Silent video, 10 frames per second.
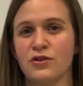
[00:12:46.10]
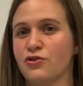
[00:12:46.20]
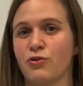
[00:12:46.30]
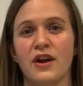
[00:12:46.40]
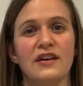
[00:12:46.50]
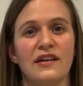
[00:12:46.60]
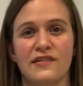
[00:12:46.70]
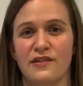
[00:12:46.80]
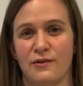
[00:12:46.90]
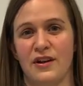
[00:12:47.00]
destroying
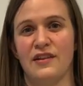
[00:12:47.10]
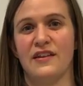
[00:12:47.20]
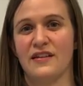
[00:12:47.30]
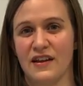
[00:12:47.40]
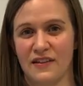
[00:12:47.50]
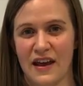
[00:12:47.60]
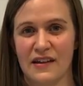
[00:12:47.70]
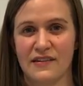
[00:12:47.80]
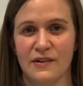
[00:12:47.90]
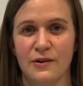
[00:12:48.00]
nests or anything like
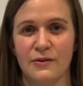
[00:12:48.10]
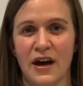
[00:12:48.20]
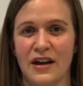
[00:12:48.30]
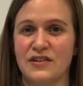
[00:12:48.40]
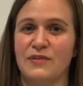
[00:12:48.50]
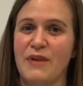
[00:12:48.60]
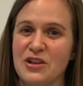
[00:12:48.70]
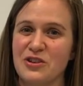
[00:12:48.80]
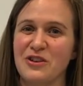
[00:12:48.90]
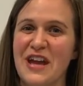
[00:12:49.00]
that. So just
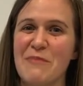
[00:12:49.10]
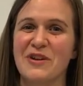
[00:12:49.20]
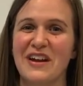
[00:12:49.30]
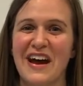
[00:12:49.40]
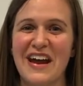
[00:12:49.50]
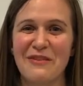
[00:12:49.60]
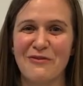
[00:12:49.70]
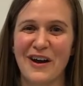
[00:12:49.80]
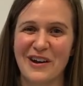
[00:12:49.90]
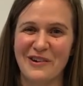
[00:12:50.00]
make sure you're keeping an eye
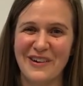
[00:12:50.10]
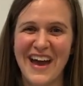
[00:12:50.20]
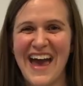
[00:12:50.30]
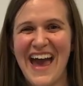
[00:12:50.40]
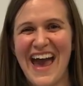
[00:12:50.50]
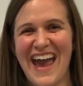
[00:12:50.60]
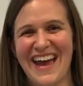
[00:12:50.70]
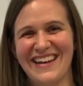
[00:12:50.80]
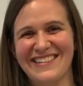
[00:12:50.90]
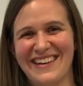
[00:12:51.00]
on Fido.
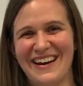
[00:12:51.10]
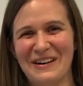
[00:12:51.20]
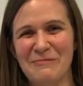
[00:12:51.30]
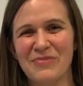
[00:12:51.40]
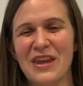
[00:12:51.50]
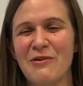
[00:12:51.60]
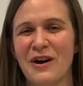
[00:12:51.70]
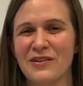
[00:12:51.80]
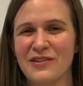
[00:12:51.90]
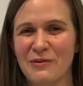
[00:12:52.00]
And you
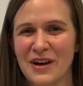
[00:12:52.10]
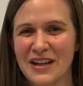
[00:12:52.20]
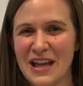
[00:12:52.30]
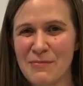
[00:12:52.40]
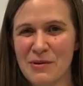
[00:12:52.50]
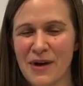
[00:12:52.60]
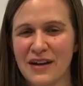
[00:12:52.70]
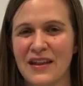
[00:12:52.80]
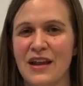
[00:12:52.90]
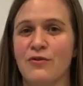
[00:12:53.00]
also want to keep in
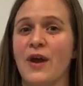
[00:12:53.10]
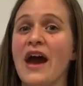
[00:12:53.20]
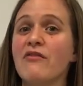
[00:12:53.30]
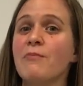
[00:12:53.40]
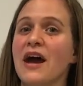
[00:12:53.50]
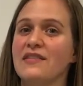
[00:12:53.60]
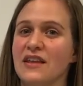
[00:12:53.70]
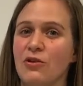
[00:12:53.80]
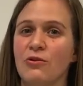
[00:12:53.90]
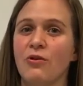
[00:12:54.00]
mind that if you have a pet
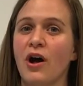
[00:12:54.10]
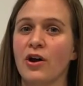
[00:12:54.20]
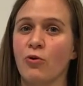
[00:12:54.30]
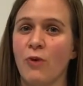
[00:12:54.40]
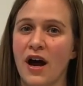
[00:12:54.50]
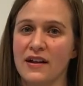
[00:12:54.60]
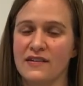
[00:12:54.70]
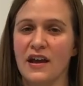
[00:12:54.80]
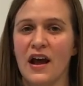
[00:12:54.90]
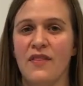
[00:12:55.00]
that you no longer
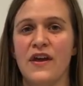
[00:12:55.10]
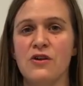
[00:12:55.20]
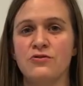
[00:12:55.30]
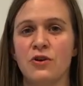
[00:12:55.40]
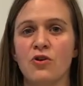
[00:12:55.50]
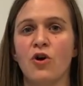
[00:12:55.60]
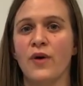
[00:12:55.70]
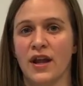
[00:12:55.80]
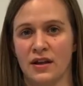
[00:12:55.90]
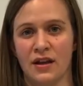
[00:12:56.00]
want, that you don't
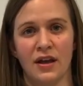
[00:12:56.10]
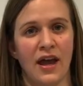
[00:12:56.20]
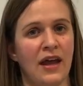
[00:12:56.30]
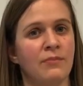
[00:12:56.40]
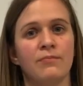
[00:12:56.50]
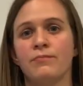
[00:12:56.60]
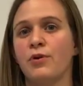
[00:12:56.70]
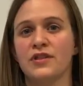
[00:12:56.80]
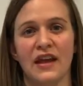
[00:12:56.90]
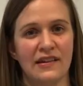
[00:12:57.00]
go in and
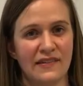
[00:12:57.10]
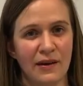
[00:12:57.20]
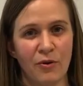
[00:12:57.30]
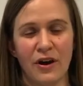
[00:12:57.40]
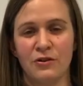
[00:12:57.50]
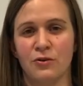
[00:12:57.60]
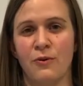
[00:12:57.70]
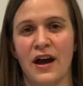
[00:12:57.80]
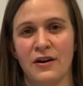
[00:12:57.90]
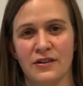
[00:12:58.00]
put that somewhere out in the
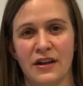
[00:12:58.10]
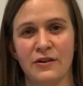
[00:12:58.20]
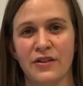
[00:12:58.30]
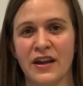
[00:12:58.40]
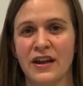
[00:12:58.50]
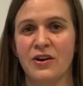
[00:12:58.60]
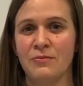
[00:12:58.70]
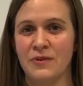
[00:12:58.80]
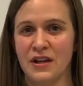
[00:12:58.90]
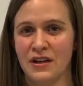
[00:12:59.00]
wild. I know that it
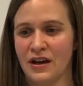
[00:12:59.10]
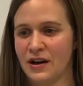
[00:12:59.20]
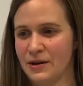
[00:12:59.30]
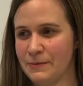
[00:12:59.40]
could be,